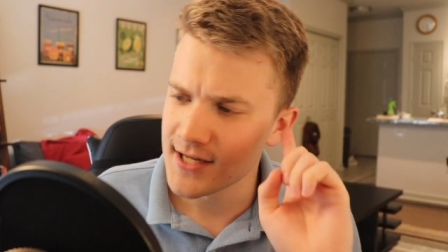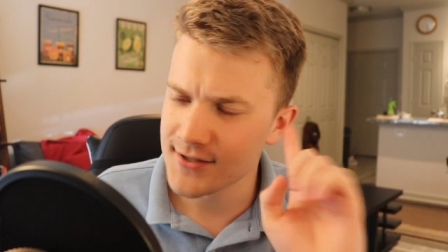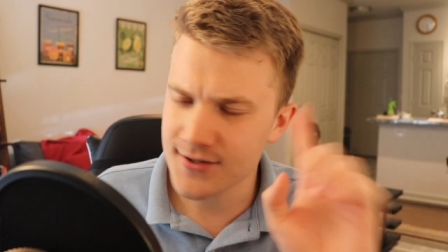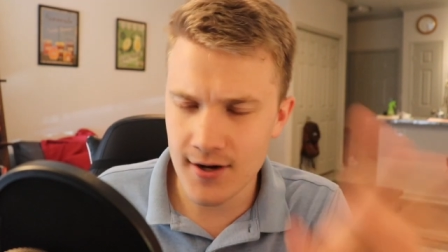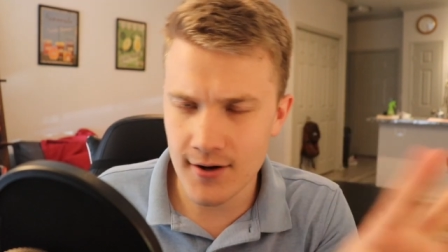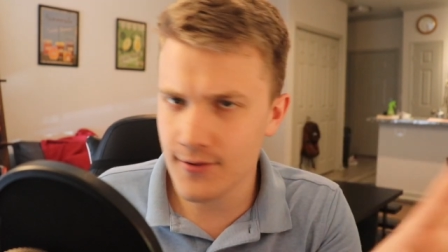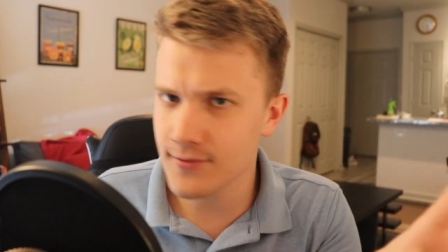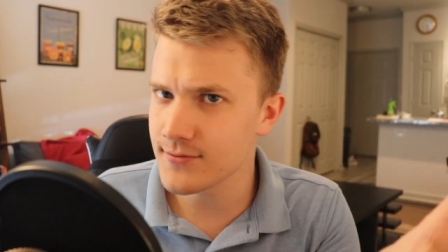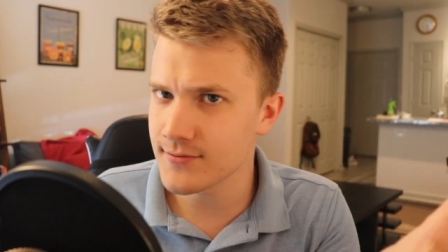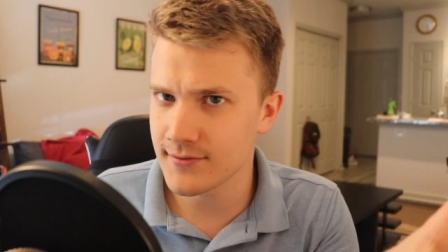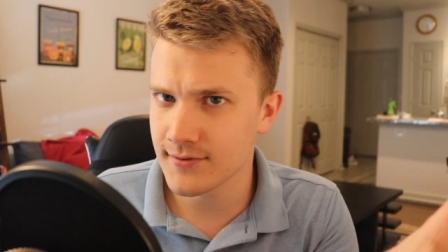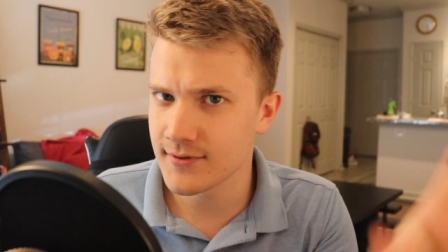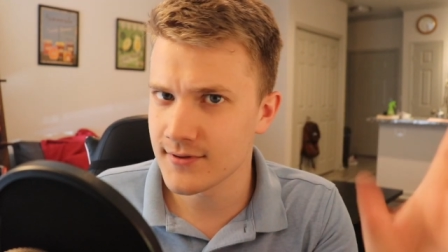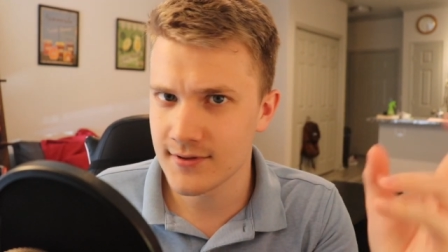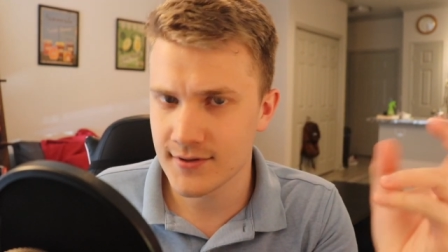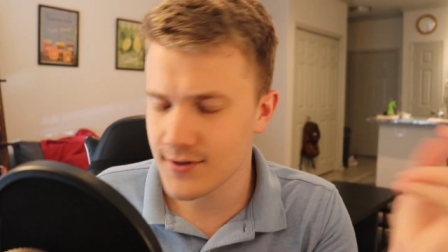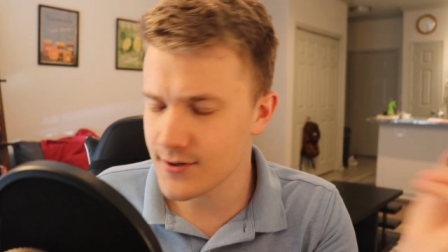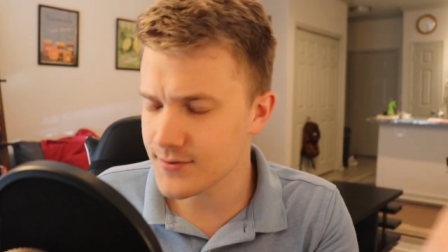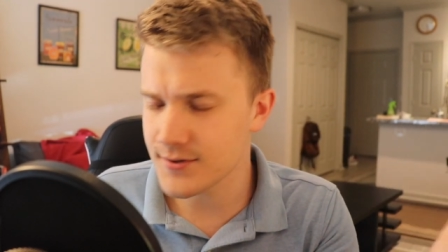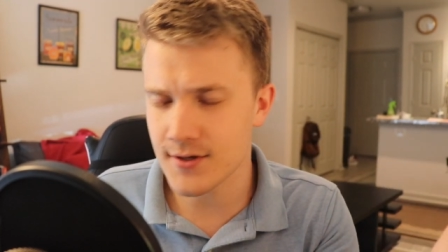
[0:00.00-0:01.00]

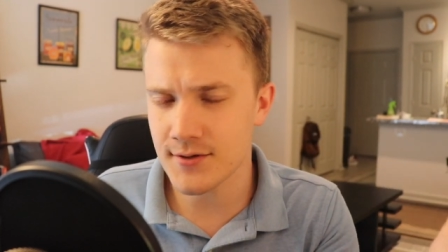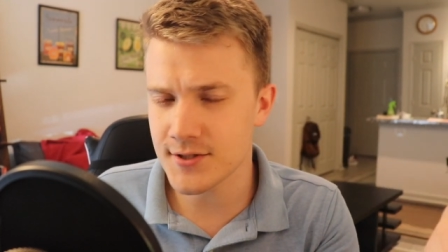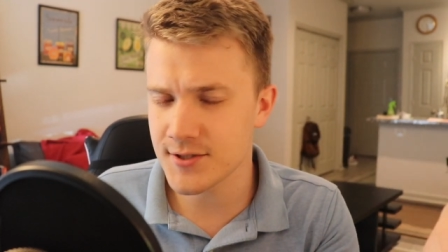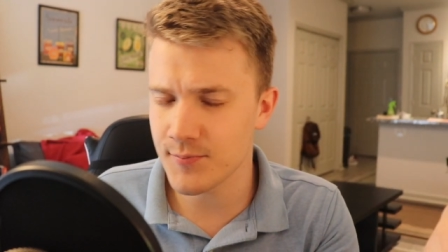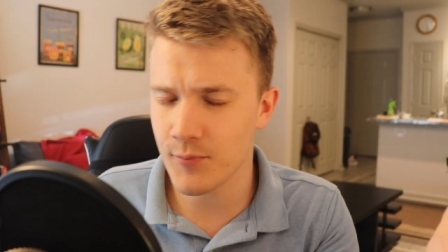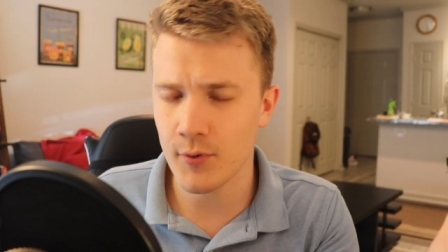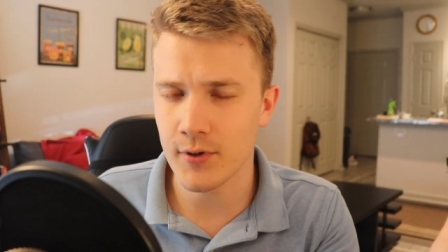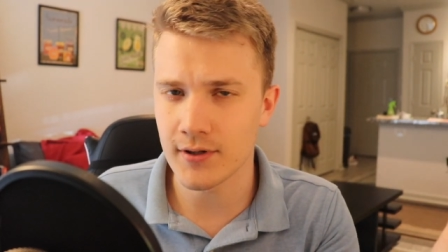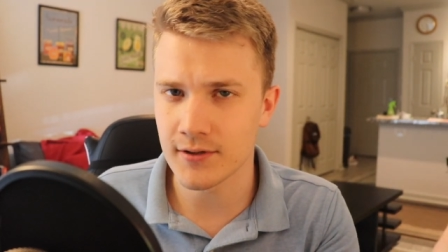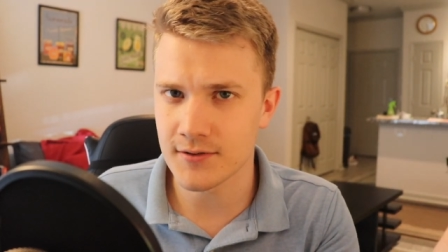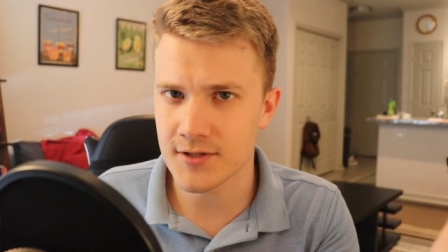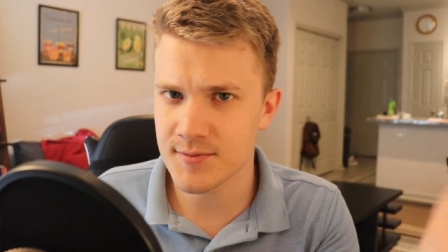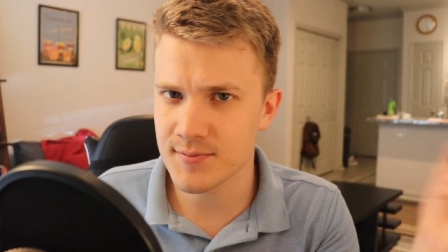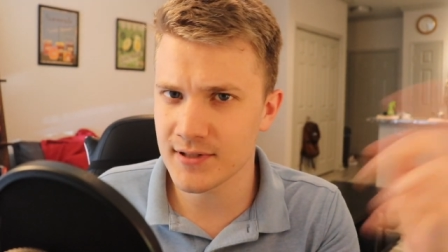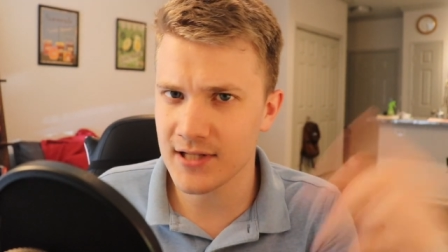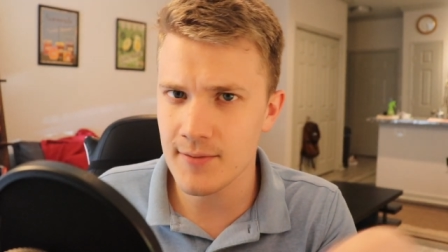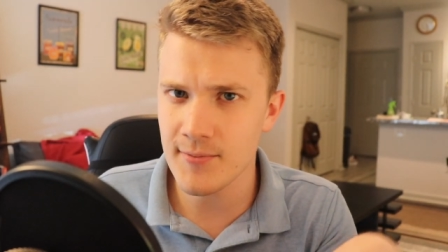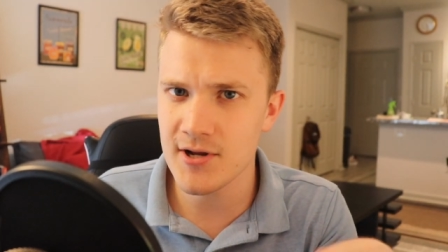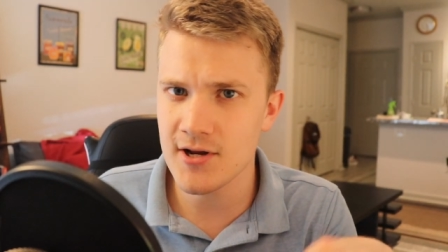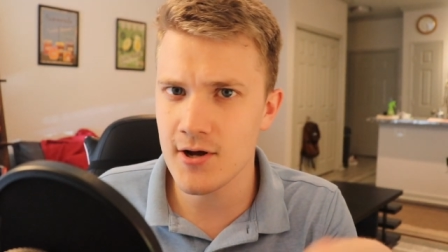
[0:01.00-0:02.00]
No spoilers,
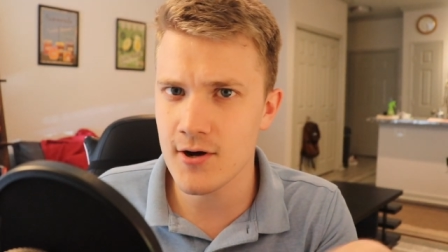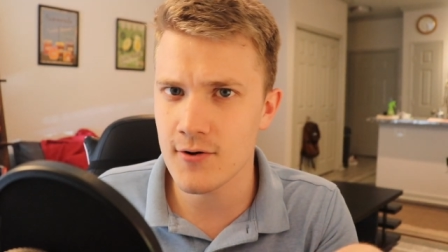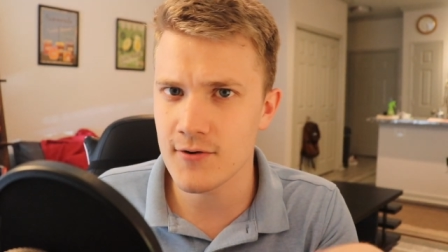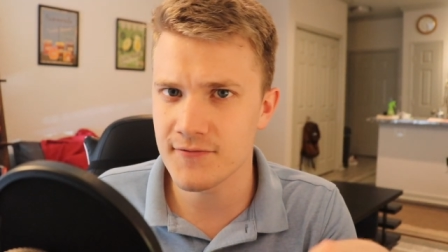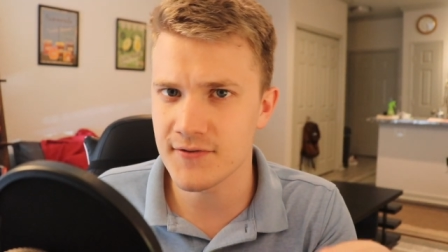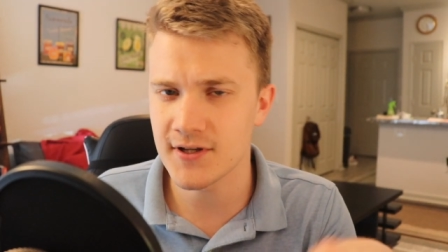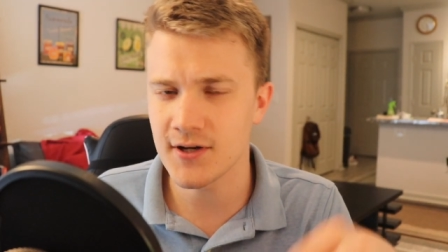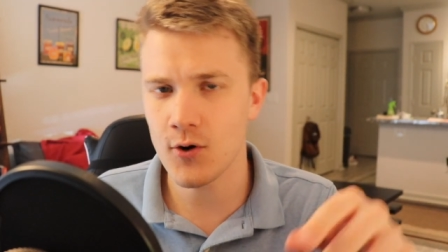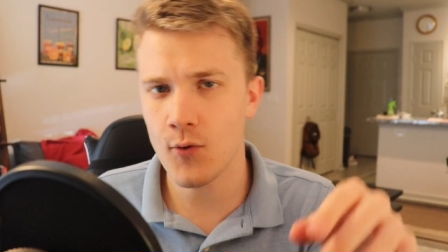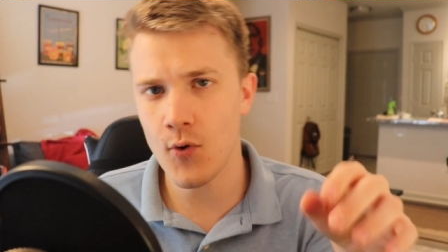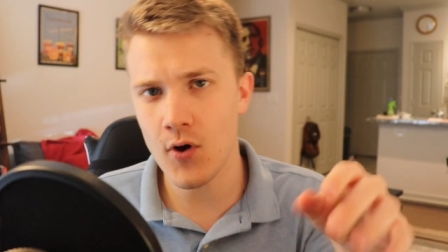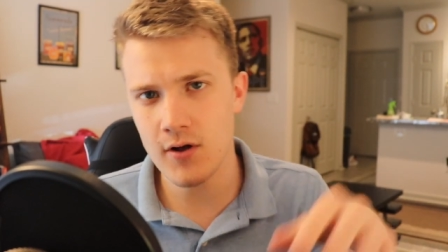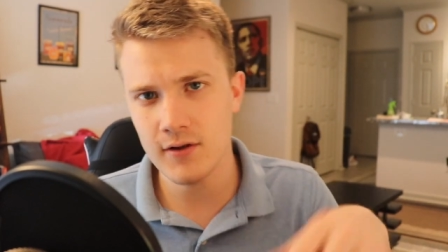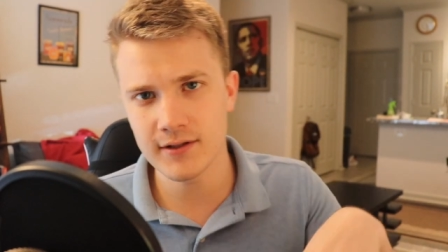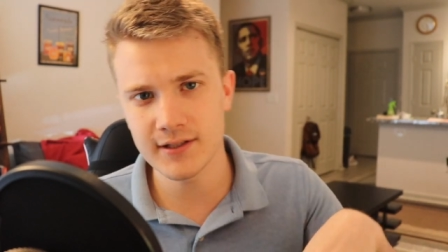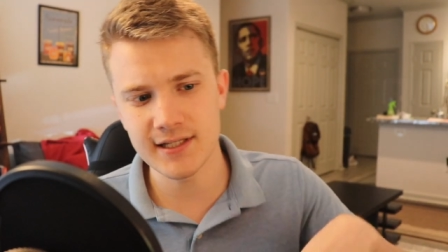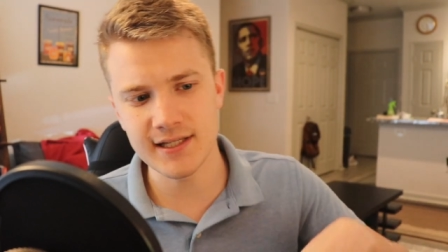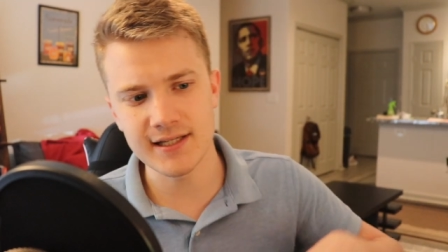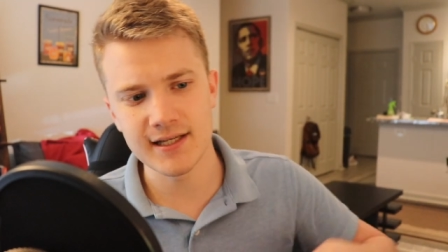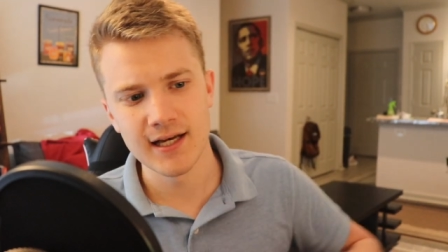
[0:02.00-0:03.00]
but let me know if the
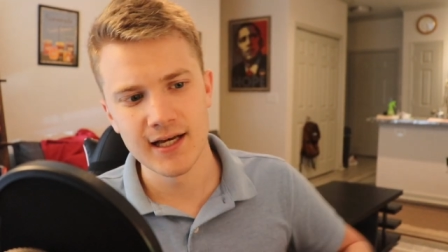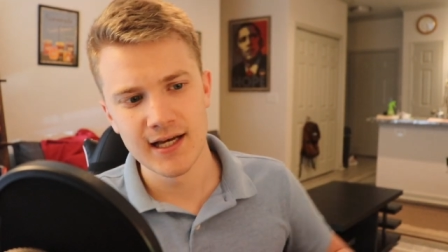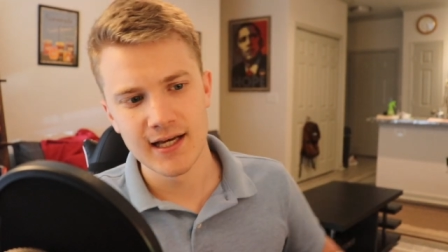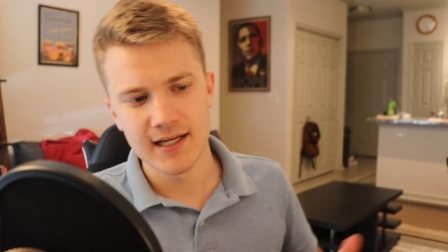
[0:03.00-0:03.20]
quality